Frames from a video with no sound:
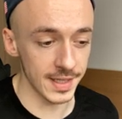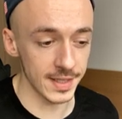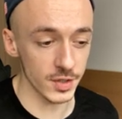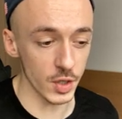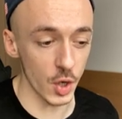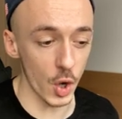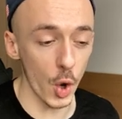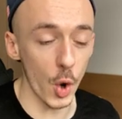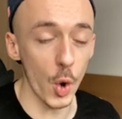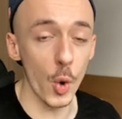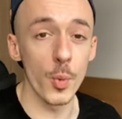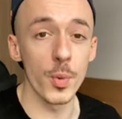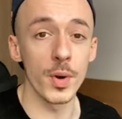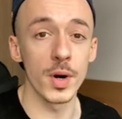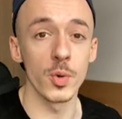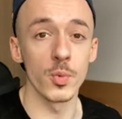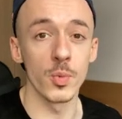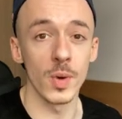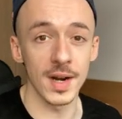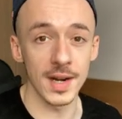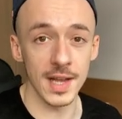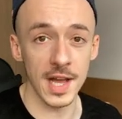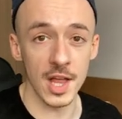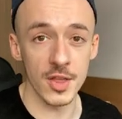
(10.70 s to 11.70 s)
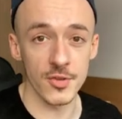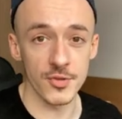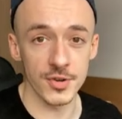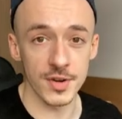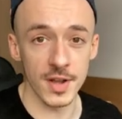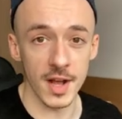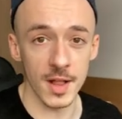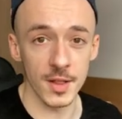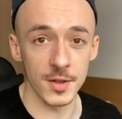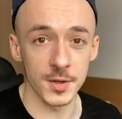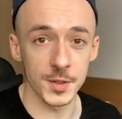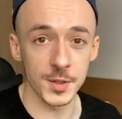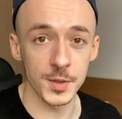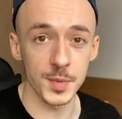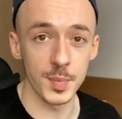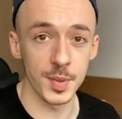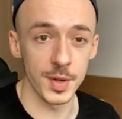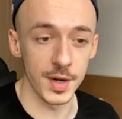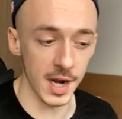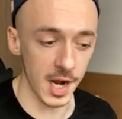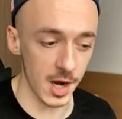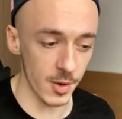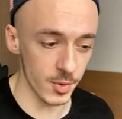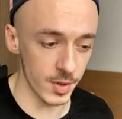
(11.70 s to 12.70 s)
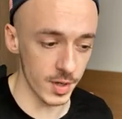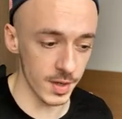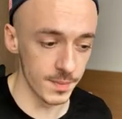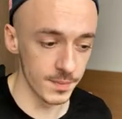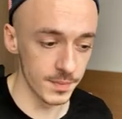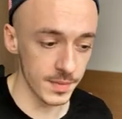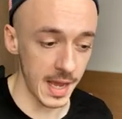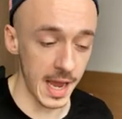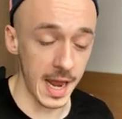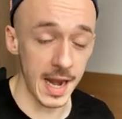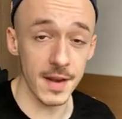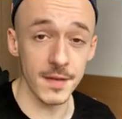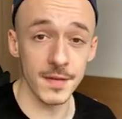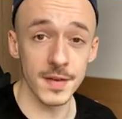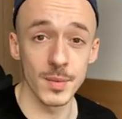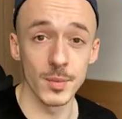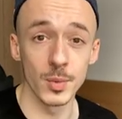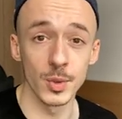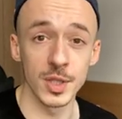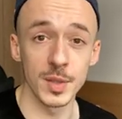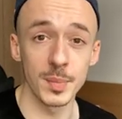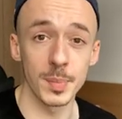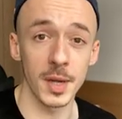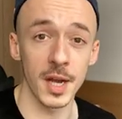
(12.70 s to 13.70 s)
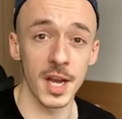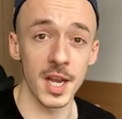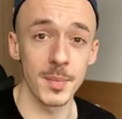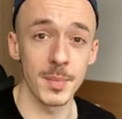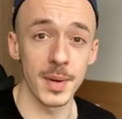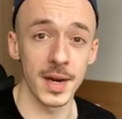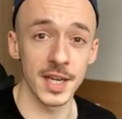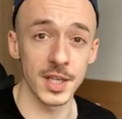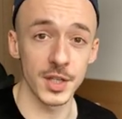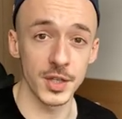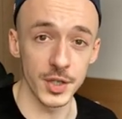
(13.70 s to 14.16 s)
that's over one hundred dollars per hour. And if you multiply it by